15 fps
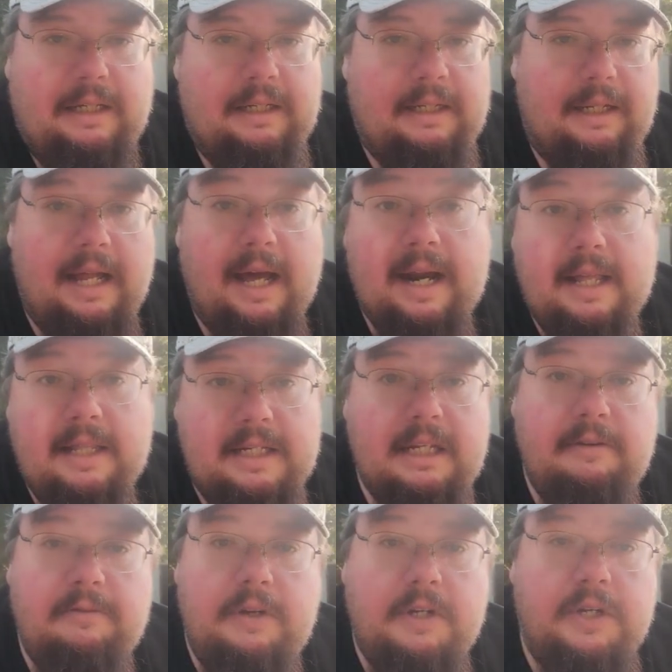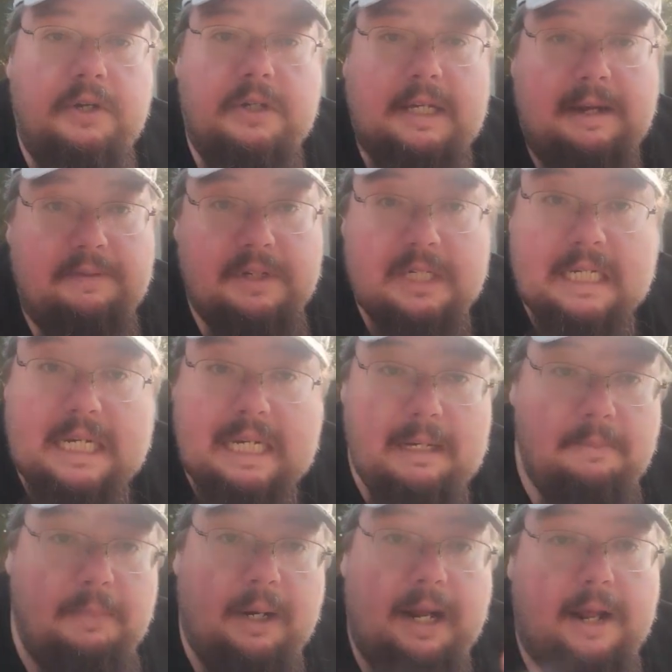A lot of the TV shows I've
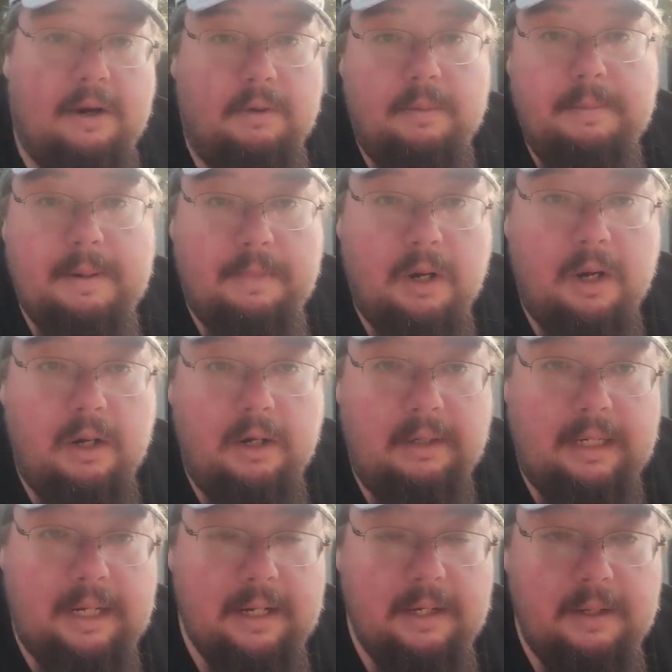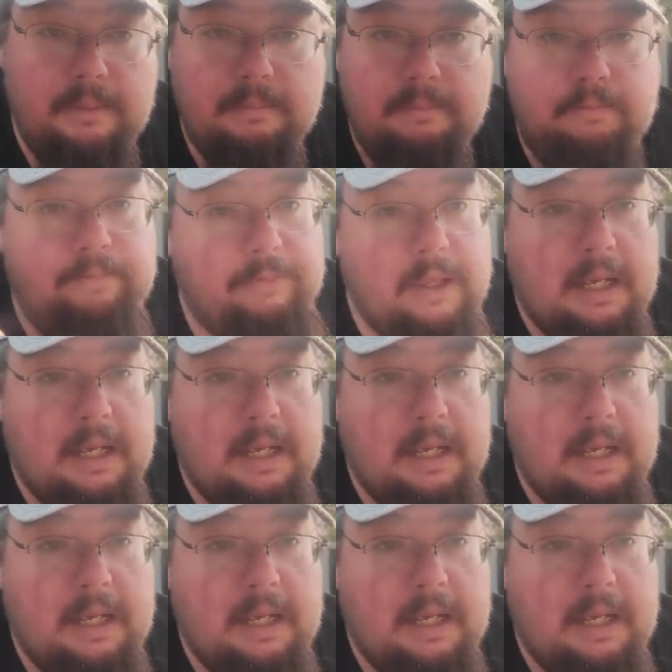seen, but I don't remember her in them.